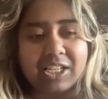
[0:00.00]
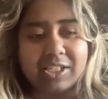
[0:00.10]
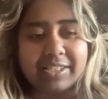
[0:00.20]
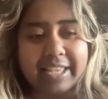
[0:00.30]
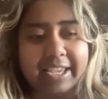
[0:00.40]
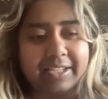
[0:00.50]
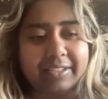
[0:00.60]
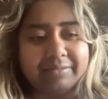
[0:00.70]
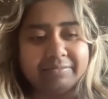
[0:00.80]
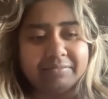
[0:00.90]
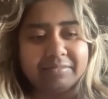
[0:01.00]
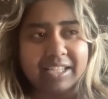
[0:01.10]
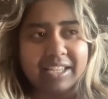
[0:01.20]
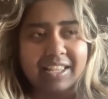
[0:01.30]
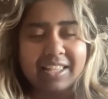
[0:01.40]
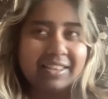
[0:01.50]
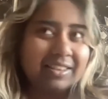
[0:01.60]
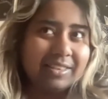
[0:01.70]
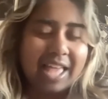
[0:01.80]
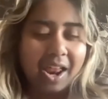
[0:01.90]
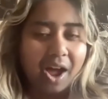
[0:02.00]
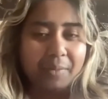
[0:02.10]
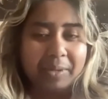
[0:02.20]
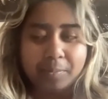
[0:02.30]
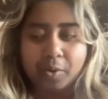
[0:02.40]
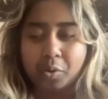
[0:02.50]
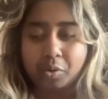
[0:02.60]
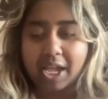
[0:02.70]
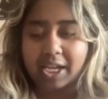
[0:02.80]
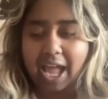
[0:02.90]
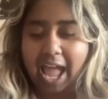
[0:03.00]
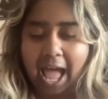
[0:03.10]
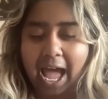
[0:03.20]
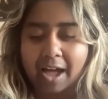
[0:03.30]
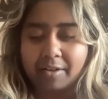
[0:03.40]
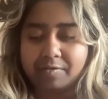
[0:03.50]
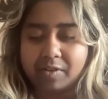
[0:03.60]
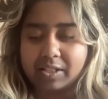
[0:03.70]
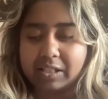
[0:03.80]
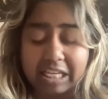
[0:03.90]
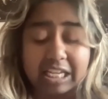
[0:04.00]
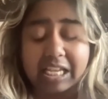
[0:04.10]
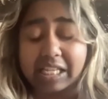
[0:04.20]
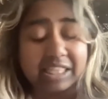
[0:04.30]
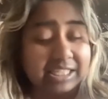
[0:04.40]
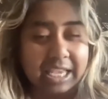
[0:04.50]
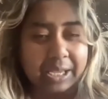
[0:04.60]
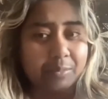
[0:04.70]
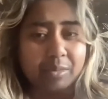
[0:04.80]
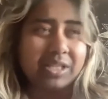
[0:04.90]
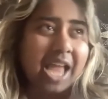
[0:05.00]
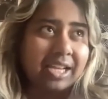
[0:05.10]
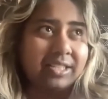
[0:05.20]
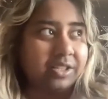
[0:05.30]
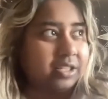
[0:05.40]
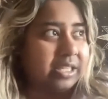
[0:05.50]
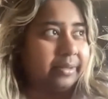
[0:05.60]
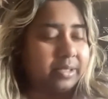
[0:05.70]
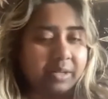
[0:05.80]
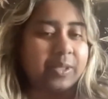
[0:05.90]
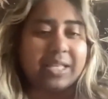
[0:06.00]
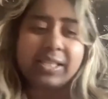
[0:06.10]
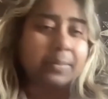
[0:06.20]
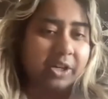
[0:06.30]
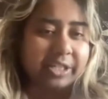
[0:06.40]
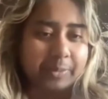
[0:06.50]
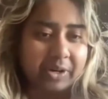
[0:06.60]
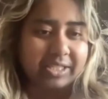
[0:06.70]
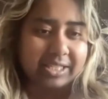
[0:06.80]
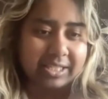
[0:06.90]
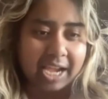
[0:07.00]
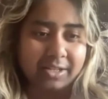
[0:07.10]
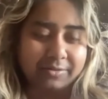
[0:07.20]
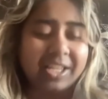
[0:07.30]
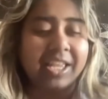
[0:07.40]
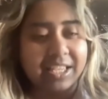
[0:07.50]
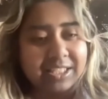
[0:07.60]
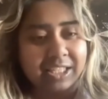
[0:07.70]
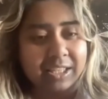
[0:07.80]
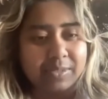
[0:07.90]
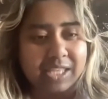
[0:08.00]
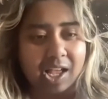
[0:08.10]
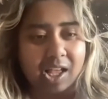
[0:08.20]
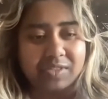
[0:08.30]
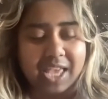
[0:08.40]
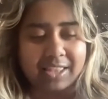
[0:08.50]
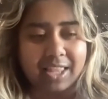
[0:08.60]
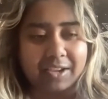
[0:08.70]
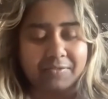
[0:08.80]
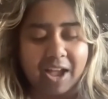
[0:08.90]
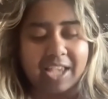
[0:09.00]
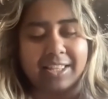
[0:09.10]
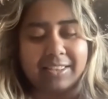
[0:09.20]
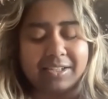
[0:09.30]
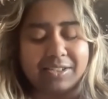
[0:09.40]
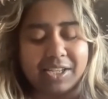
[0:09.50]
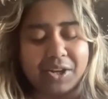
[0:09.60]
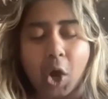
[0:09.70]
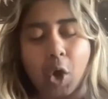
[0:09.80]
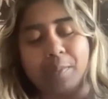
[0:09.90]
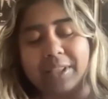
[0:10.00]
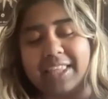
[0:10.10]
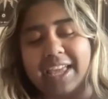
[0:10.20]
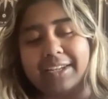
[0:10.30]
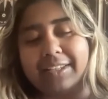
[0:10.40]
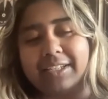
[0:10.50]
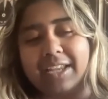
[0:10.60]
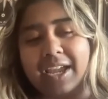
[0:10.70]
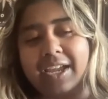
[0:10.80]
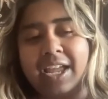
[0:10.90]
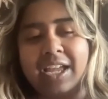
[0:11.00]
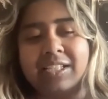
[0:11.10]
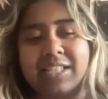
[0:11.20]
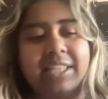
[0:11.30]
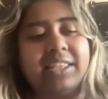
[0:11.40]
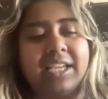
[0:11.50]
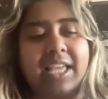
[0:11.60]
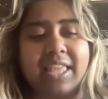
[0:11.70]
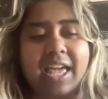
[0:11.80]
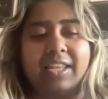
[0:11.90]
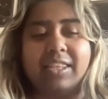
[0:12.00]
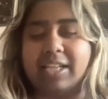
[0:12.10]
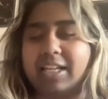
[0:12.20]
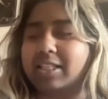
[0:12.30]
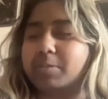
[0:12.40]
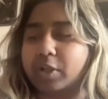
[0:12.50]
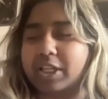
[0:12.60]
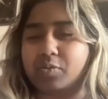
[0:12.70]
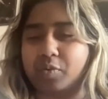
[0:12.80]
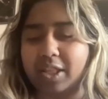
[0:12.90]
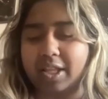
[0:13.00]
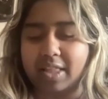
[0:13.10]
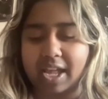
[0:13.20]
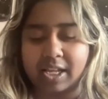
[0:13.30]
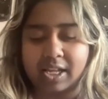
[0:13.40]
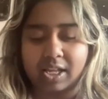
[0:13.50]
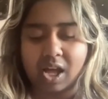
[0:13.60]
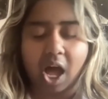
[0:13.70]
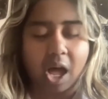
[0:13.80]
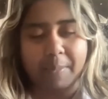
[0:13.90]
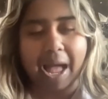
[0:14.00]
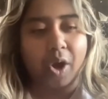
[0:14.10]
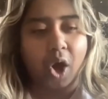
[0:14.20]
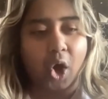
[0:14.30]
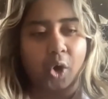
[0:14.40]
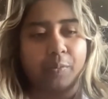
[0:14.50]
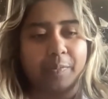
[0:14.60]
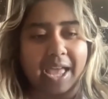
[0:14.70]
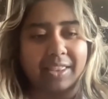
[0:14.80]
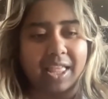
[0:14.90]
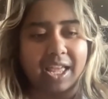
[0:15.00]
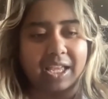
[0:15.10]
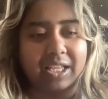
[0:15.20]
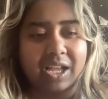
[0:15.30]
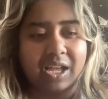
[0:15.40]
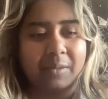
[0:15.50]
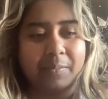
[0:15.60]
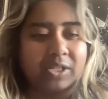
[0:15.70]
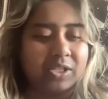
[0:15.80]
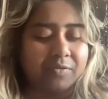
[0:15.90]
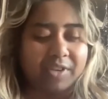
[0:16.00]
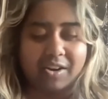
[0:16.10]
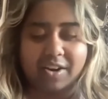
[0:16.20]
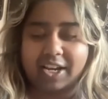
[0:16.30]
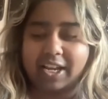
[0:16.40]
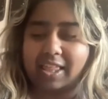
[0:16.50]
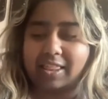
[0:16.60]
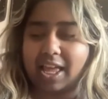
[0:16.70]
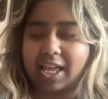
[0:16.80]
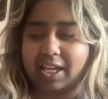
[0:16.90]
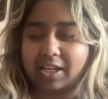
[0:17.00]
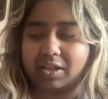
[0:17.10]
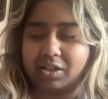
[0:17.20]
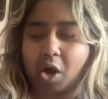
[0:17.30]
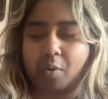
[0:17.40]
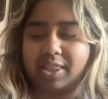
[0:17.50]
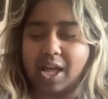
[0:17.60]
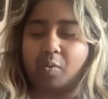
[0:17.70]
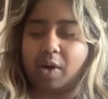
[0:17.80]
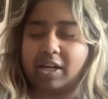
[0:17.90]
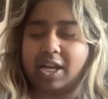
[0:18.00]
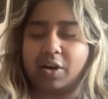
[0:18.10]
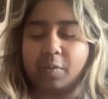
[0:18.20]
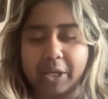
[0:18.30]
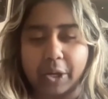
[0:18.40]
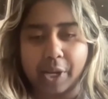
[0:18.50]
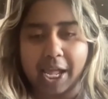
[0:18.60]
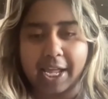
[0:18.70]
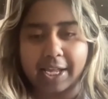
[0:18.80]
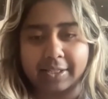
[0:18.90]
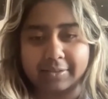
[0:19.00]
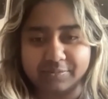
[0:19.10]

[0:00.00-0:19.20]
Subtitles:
and just like let people who like have the same, not necessarily the same, but similar experiences kind of see themselves and like find that there's like hope at the end of the day. Because I think at the end of the day, this book is really like about hope and like persevering and like knowing that one day it'll be okay.